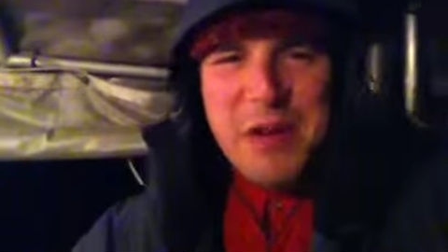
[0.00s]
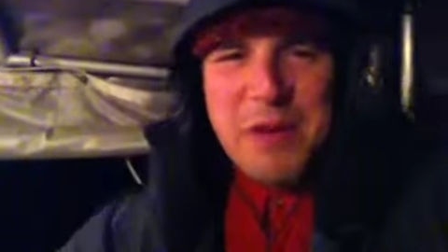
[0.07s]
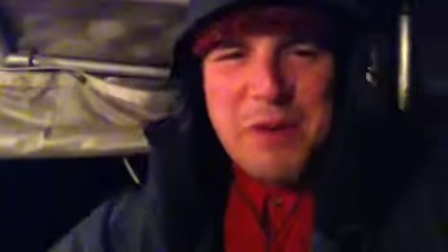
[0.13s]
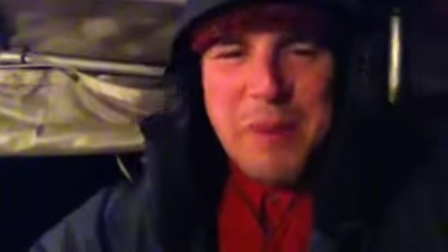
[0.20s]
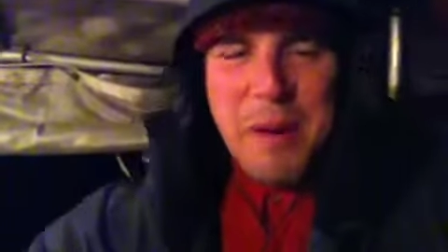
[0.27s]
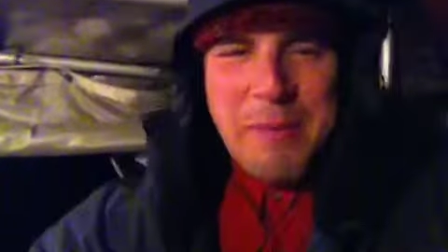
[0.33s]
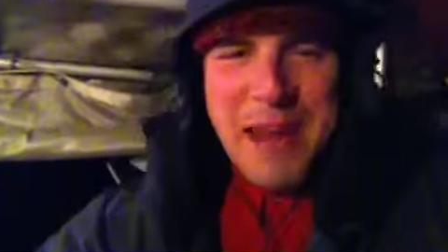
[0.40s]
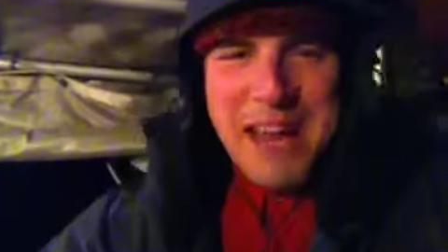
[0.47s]

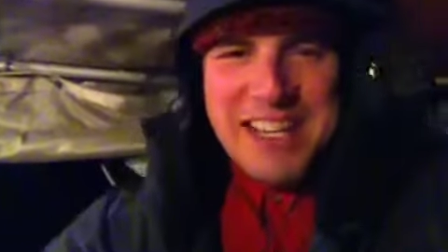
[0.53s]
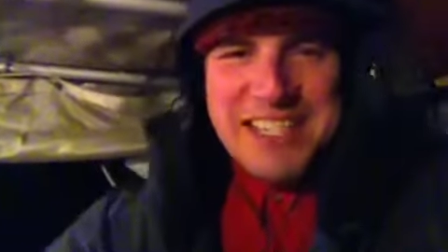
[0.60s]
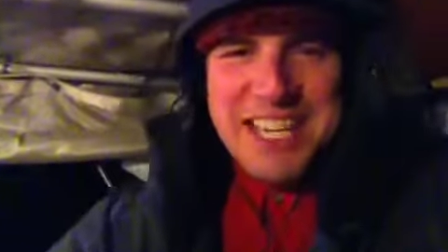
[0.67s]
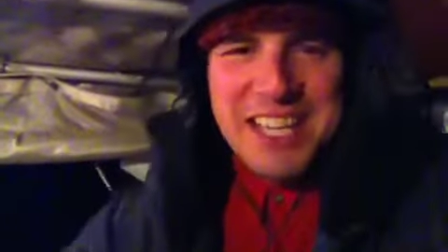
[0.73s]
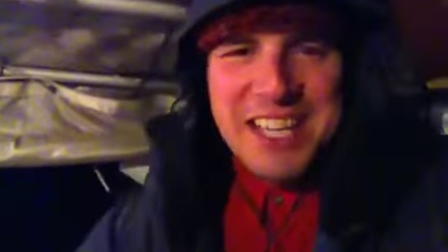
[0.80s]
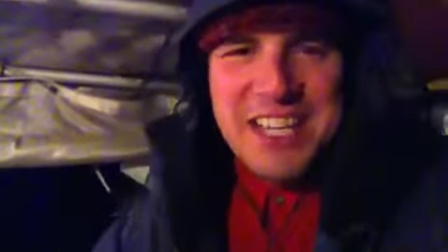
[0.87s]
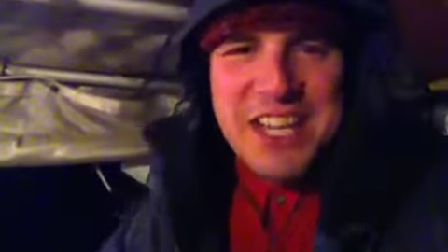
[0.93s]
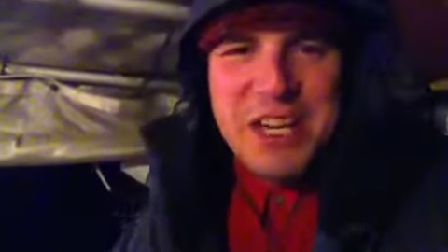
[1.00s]
with my man
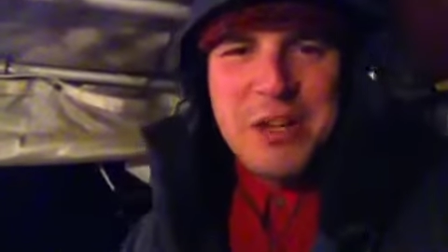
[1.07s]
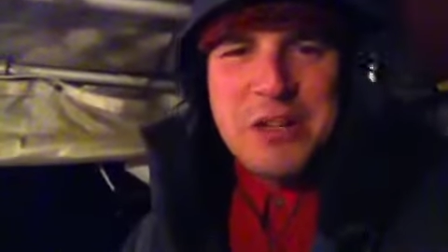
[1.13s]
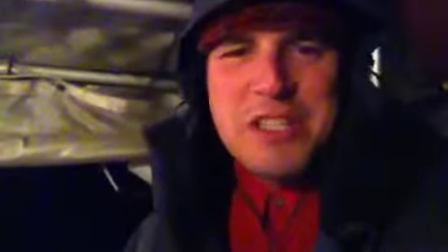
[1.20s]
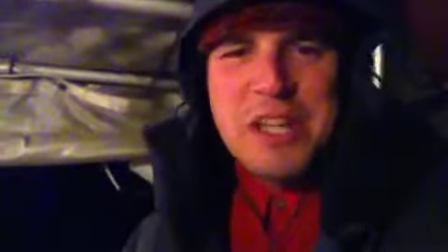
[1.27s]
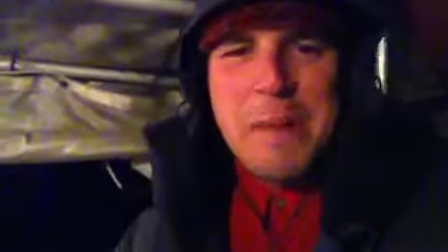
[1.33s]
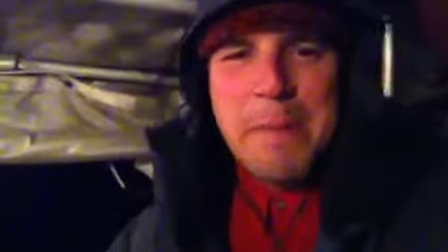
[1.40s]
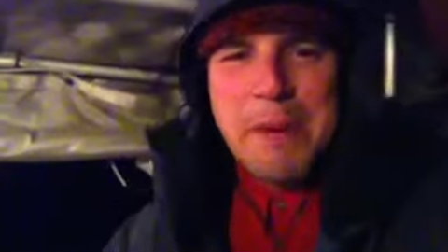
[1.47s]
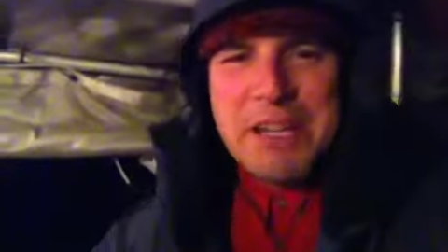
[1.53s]
Dylan
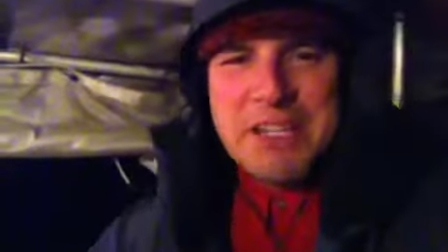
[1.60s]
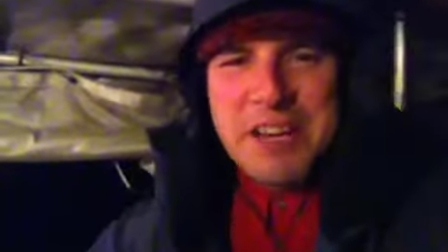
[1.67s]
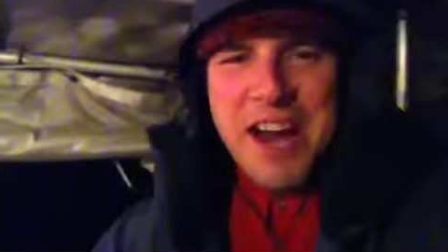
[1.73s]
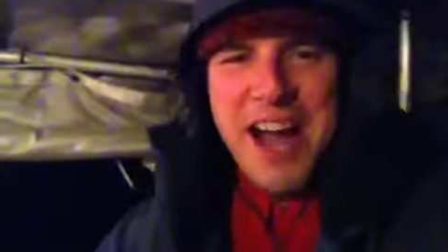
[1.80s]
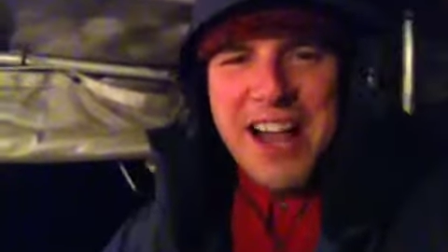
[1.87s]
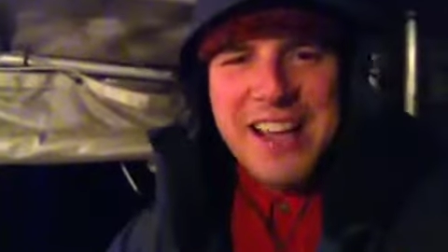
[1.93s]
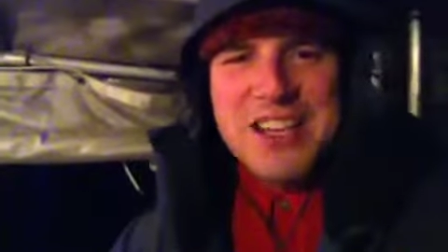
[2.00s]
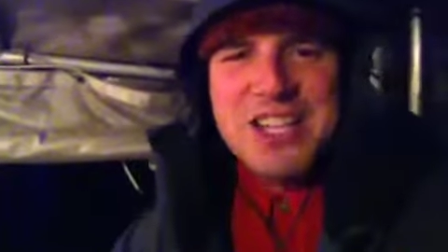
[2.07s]
Knutson,
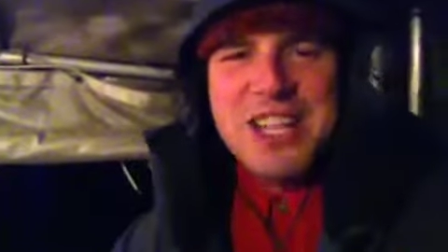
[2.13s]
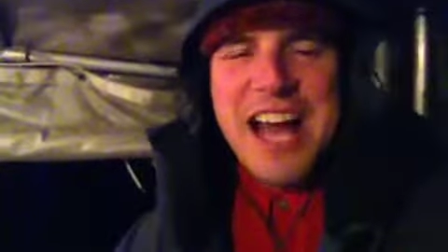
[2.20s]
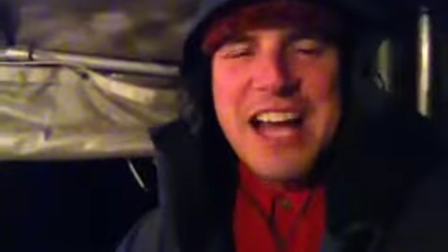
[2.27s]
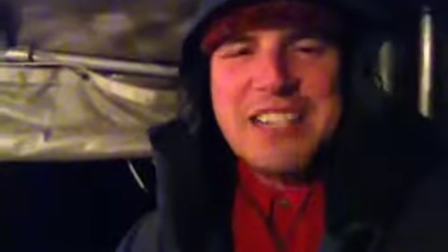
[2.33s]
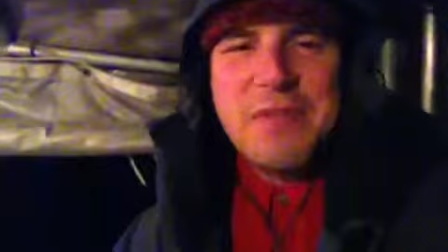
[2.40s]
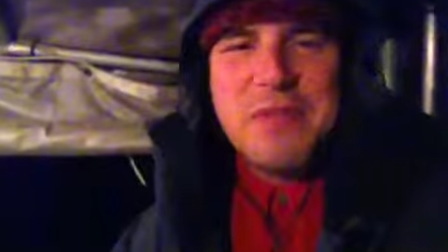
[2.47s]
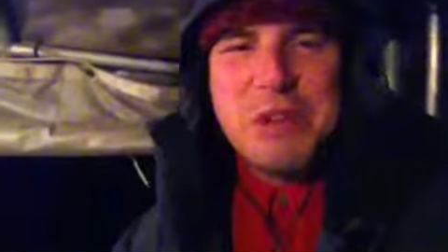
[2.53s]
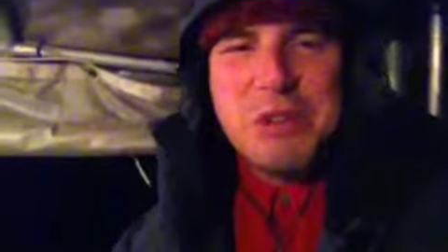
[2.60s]
Pitzer College
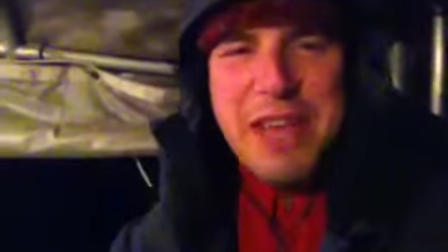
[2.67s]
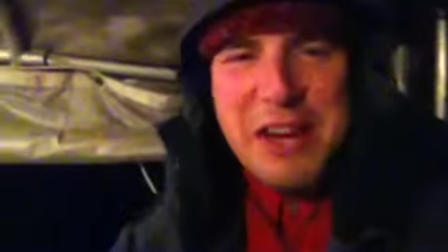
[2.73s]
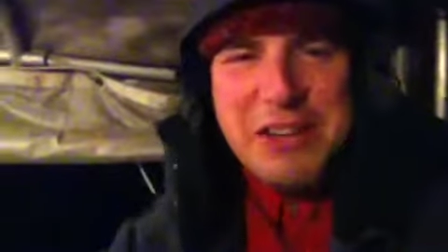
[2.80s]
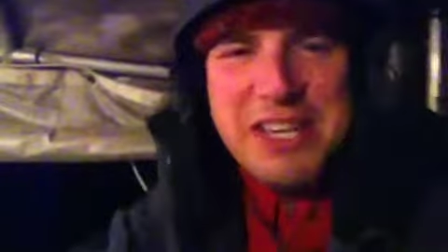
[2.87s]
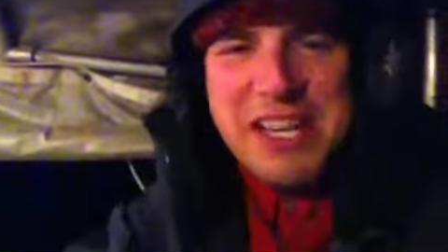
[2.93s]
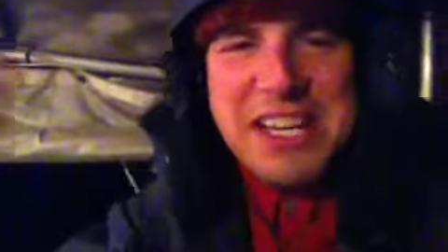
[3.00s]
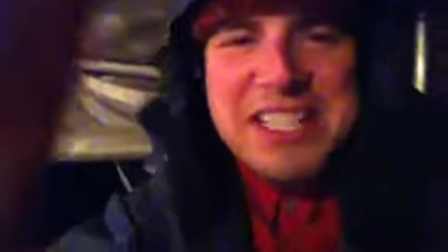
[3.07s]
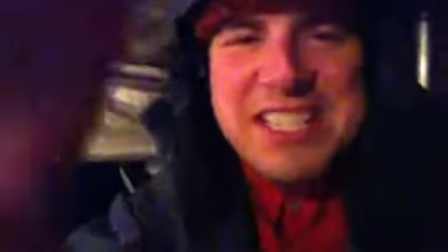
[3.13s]
class of
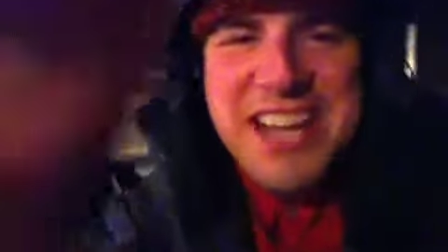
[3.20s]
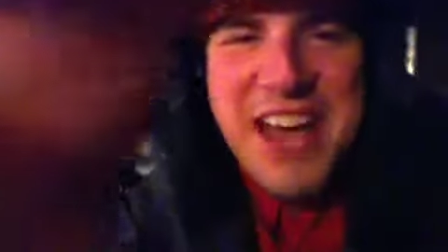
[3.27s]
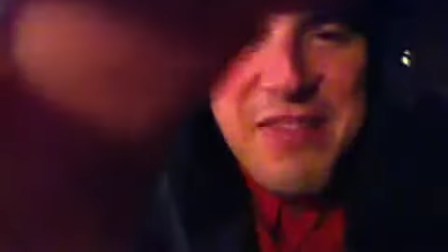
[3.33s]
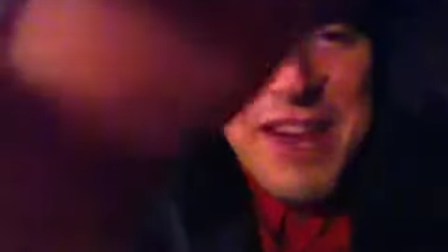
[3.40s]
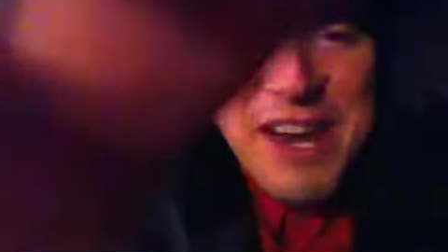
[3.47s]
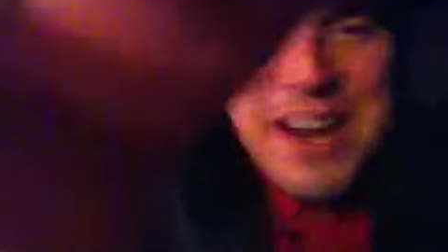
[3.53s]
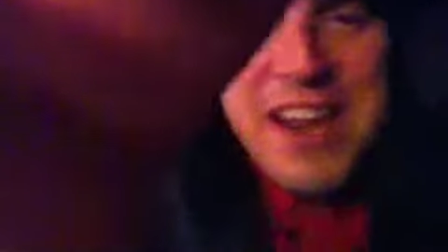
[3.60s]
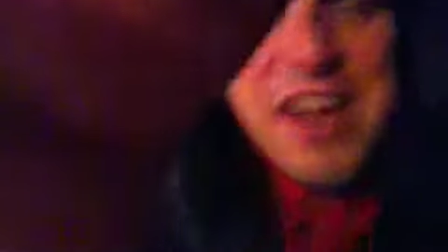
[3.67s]

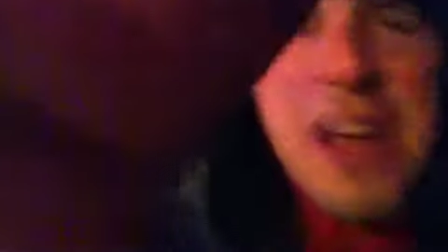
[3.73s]
2007,